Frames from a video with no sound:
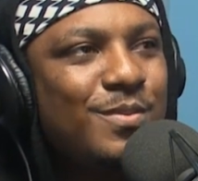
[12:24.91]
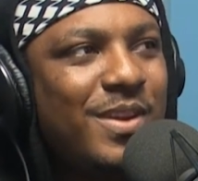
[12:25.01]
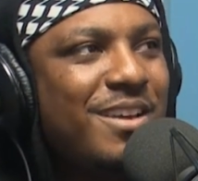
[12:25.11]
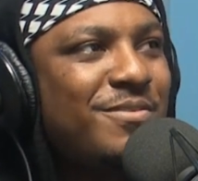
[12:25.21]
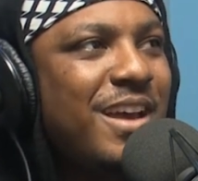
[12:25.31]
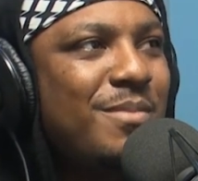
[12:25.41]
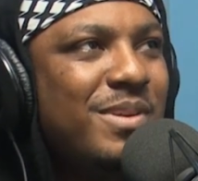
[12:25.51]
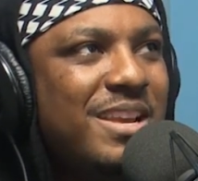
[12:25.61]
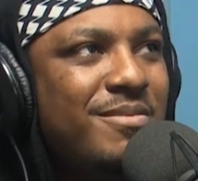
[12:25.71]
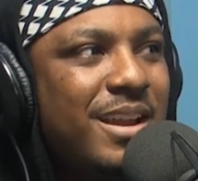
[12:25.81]
But I
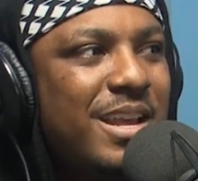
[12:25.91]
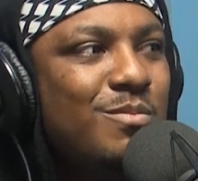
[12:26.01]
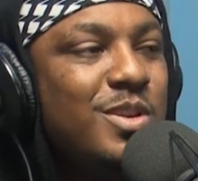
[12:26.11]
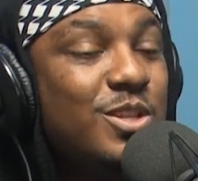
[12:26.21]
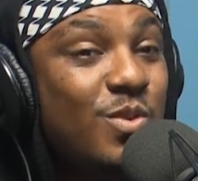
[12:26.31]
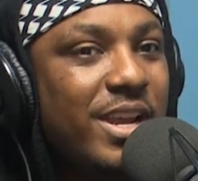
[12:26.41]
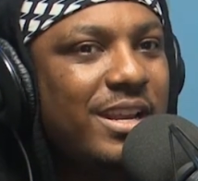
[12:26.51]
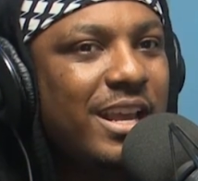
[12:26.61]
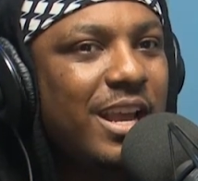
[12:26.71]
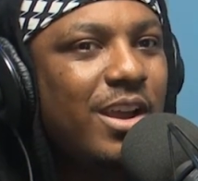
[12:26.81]
believe that in
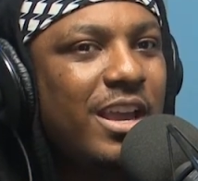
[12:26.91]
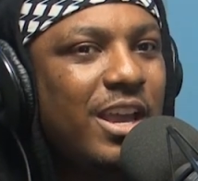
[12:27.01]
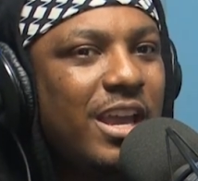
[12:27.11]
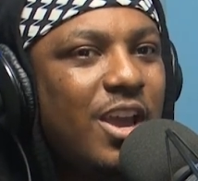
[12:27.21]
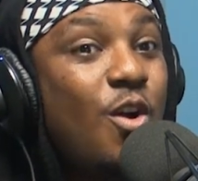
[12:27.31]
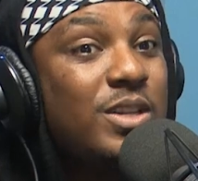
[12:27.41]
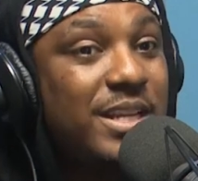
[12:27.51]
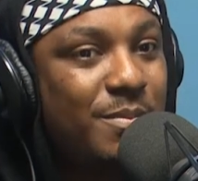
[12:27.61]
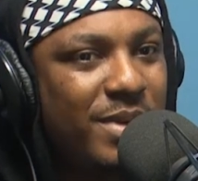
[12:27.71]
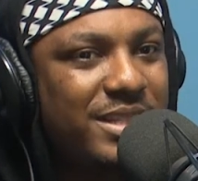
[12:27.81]
between, it
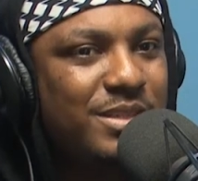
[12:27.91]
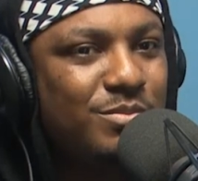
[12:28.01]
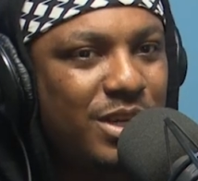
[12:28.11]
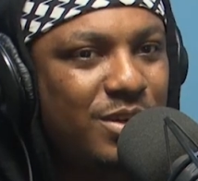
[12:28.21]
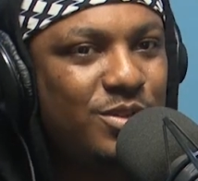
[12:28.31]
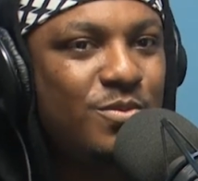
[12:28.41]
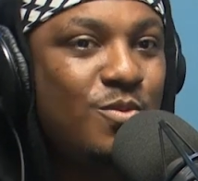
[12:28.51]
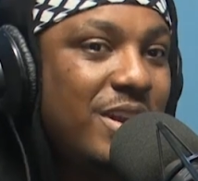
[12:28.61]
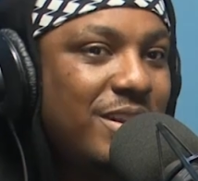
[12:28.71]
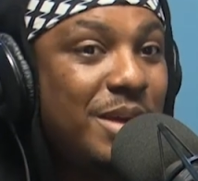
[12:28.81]
halted a bit because of
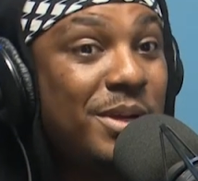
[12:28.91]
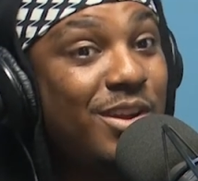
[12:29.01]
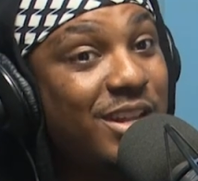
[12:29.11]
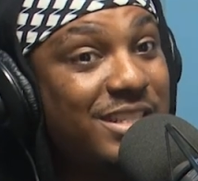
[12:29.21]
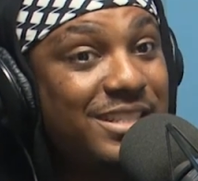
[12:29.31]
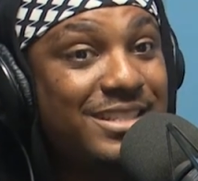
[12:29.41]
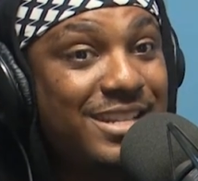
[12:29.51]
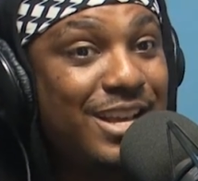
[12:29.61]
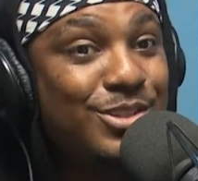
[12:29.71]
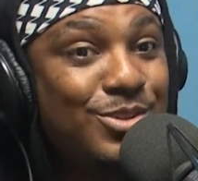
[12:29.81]
one, I'm an artist
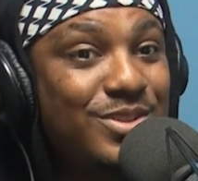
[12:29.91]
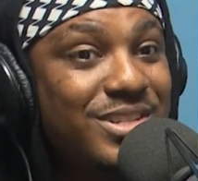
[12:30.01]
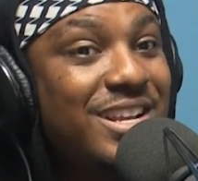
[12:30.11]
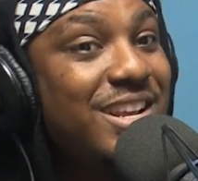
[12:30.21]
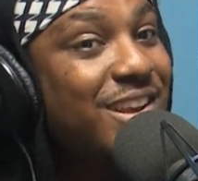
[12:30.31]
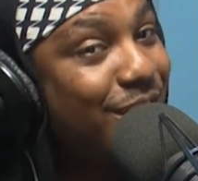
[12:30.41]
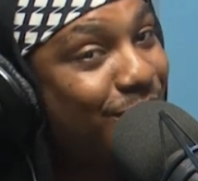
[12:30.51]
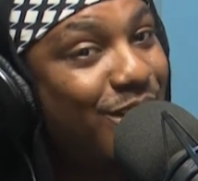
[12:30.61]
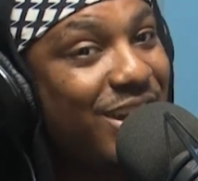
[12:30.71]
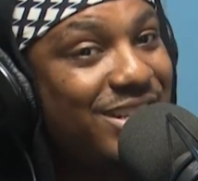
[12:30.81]
and there are shows.
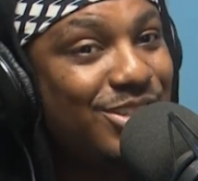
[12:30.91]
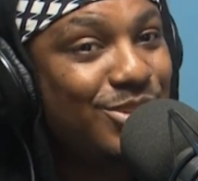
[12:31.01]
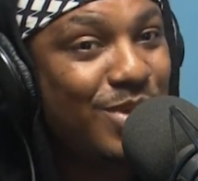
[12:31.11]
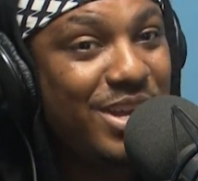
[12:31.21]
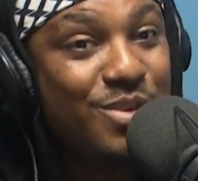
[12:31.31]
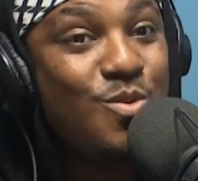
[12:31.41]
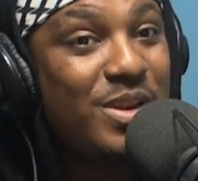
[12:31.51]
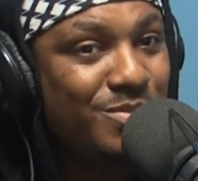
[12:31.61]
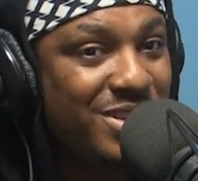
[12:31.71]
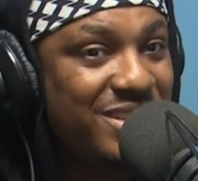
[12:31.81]
Other artists were
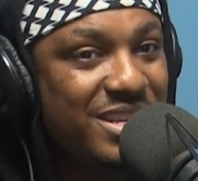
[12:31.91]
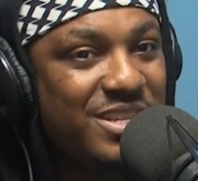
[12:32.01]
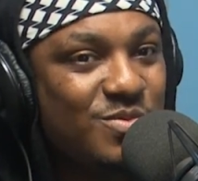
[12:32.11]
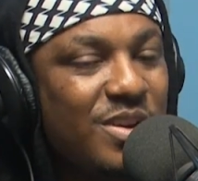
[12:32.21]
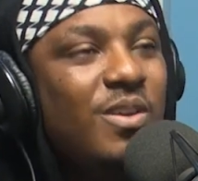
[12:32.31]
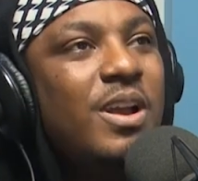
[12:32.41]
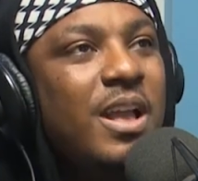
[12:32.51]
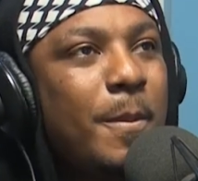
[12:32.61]
equally busy as well.